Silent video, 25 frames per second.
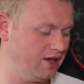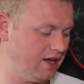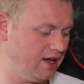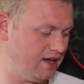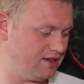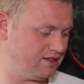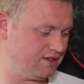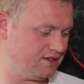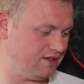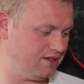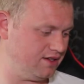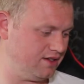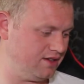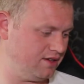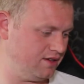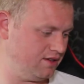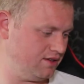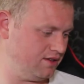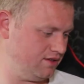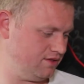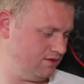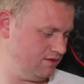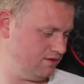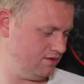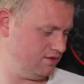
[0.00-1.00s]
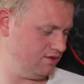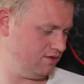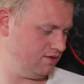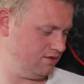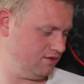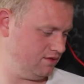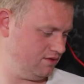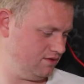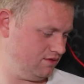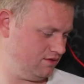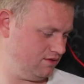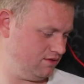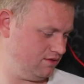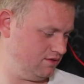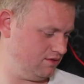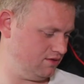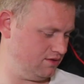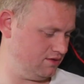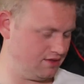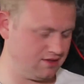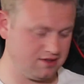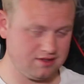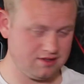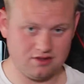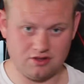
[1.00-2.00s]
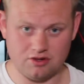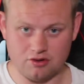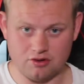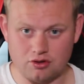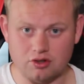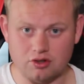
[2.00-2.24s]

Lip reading: as a, you